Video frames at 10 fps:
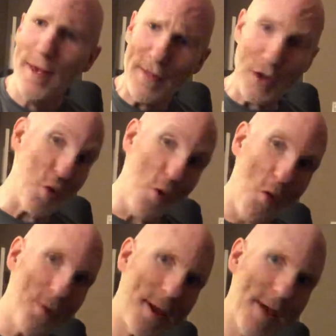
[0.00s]
that you
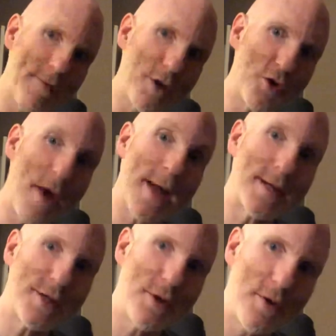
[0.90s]
only ever
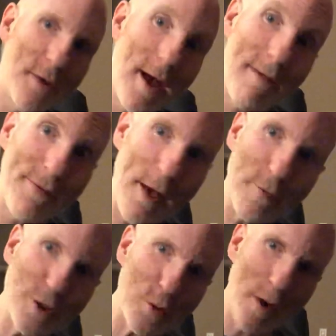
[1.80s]
attract into your life that
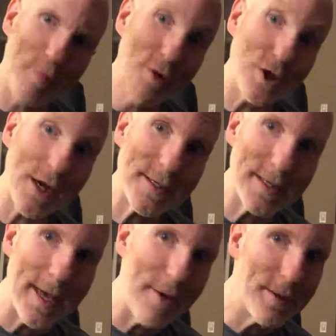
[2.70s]
which you are
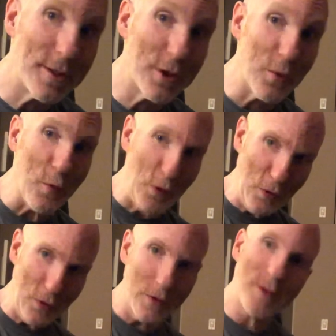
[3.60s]
projecting out into the
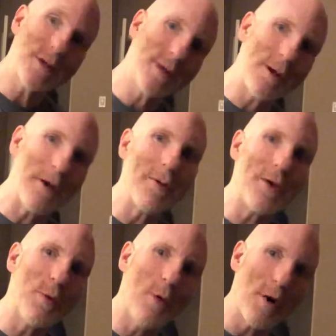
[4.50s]
world.
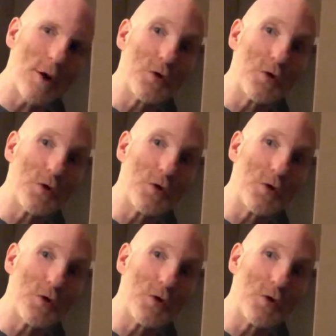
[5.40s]
You are